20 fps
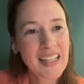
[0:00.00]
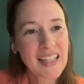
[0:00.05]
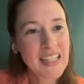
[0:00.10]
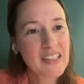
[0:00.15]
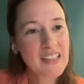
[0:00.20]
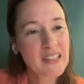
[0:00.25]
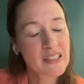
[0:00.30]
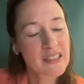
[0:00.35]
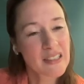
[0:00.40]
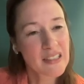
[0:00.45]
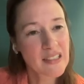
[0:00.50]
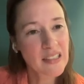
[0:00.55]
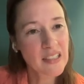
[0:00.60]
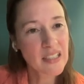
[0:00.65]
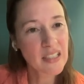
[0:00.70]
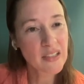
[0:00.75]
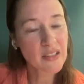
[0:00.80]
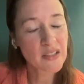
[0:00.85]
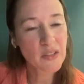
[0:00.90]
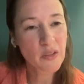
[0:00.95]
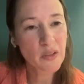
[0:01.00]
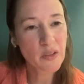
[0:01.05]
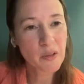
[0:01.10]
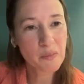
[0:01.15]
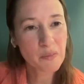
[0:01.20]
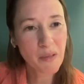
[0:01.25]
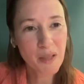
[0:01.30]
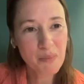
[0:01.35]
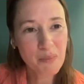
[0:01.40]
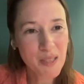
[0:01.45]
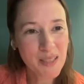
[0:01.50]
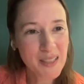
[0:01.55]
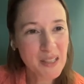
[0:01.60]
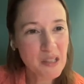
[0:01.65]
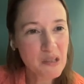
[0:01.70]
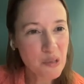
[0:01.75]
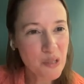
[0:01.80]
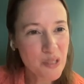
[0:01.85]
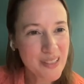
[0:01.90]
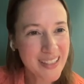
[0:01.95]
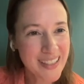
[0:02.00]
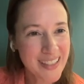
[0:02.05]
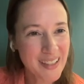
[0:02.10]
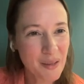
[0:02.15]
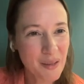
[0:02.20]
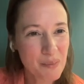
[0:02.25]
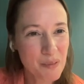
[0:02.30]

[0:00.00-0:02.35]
later this year, so it might be an interesting